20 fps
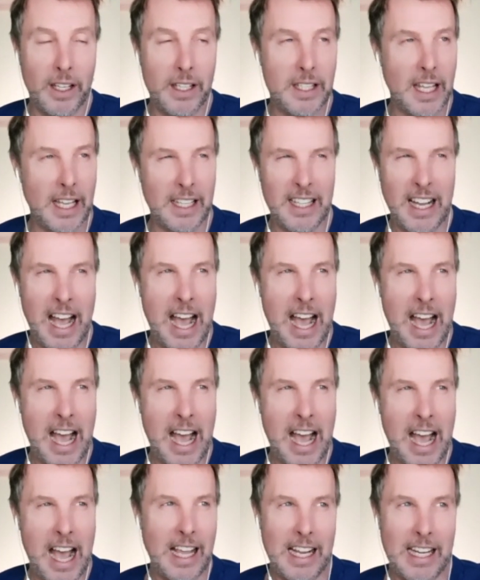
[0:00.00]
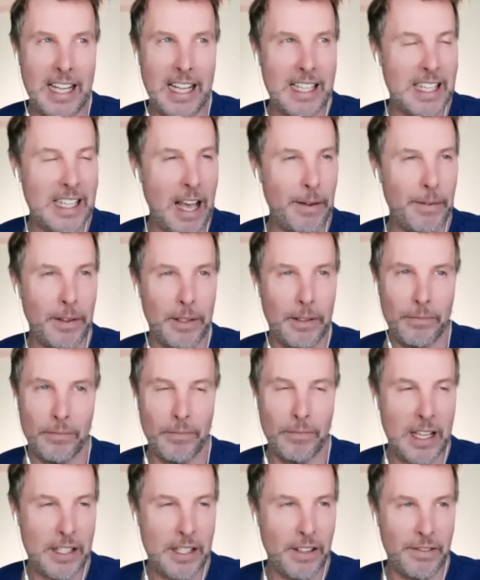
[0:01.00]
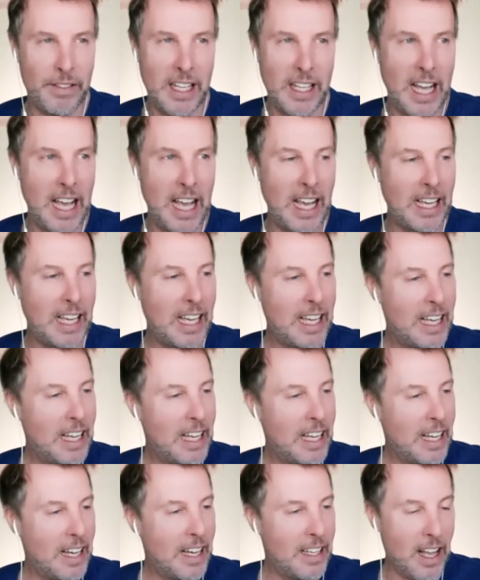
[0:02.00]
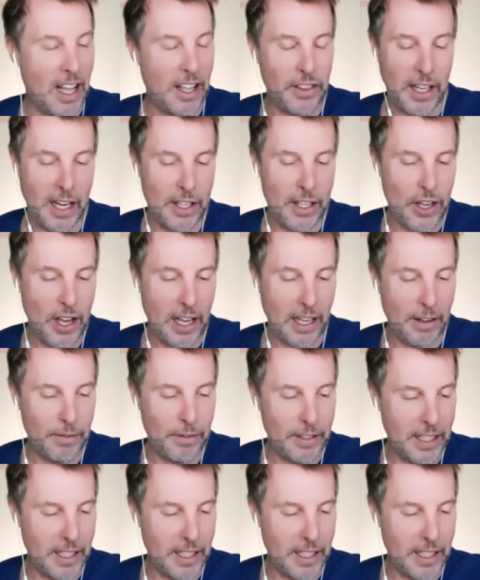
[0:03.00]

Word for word: It's like 987 as of today. Not that I check every